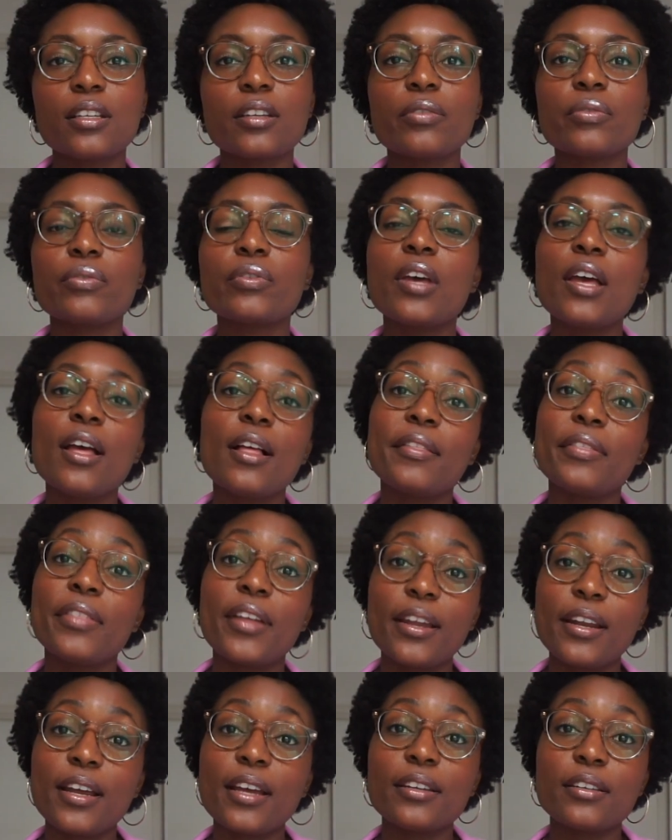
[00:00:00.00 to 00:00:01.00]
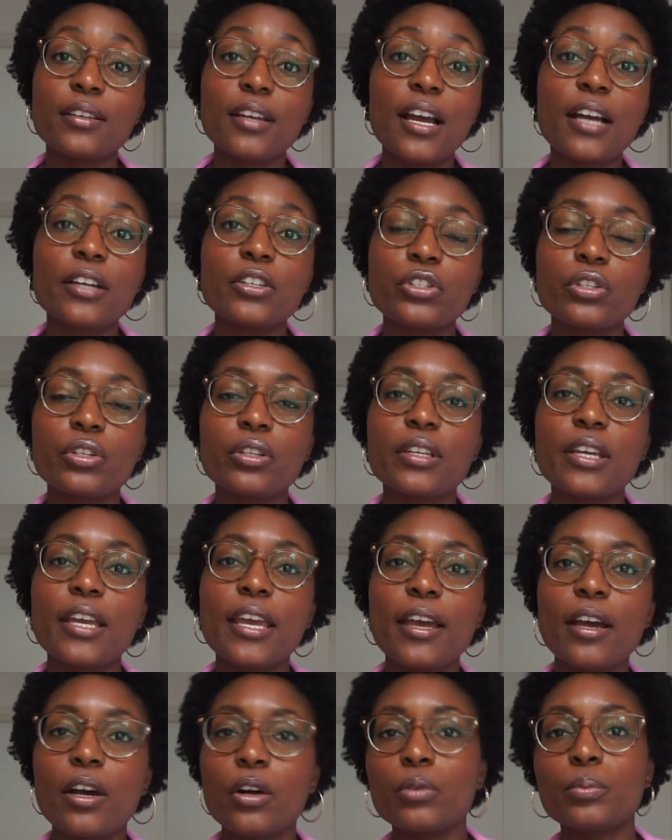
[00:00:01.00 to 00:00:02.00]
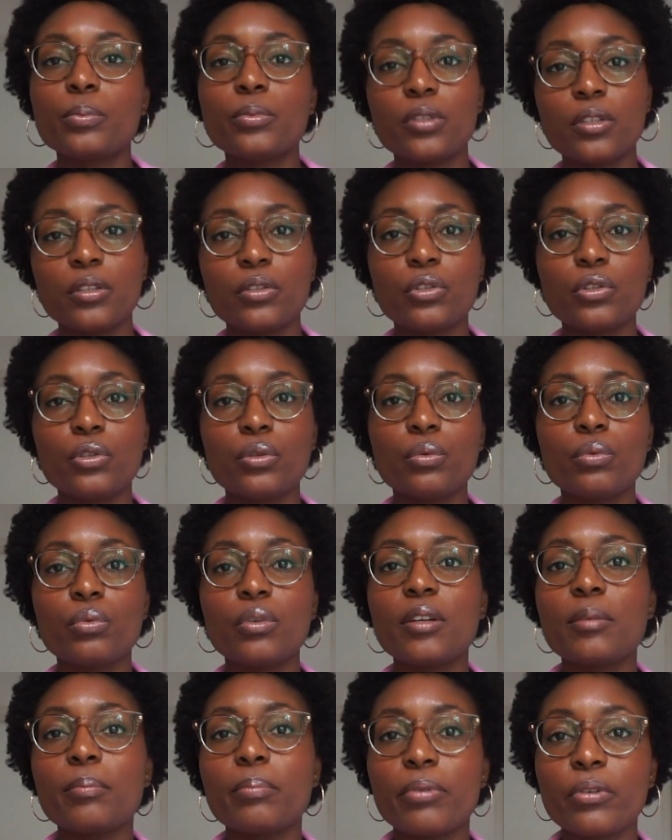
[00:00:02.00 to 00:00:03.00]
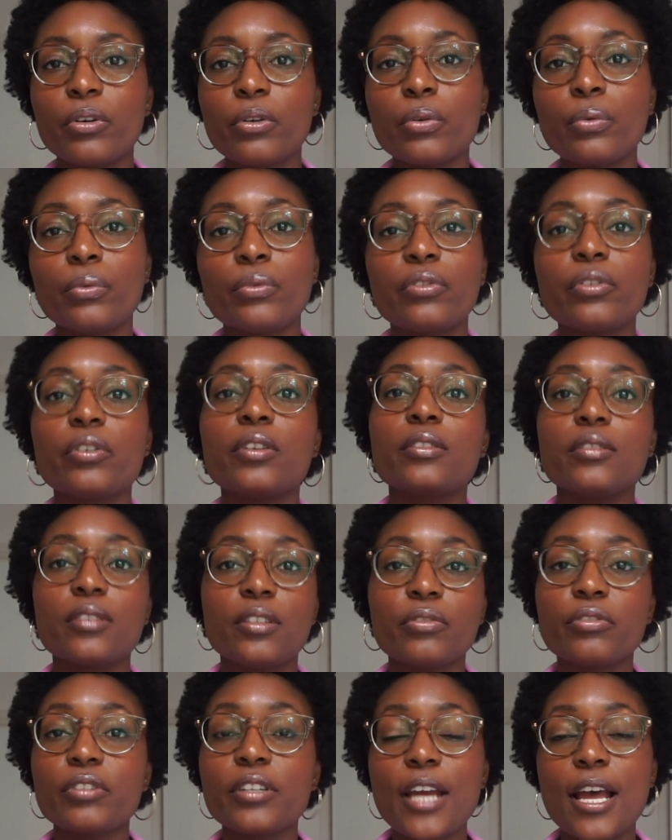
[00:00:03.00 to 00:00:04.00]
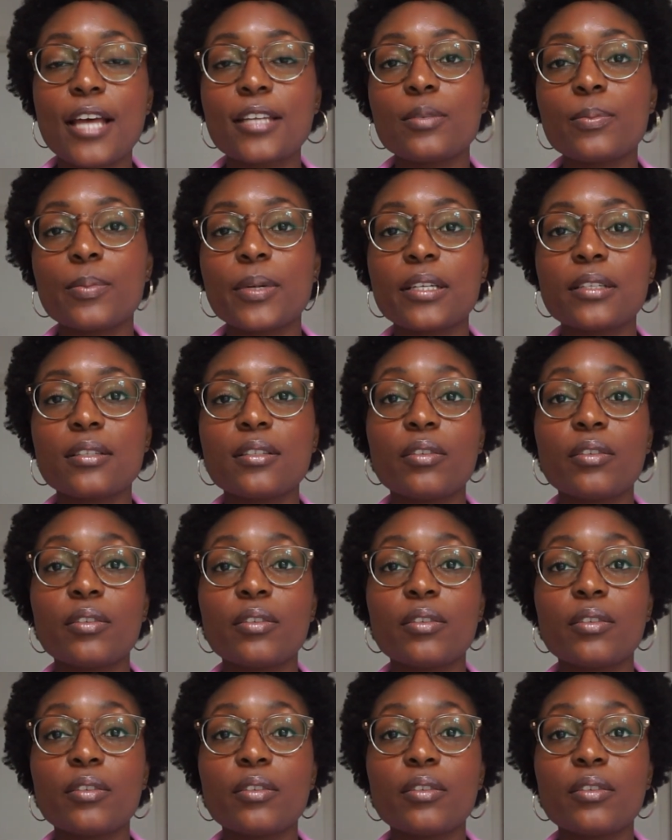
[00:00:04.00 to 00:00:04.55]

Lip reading: if that had actually helped to improve different aspects,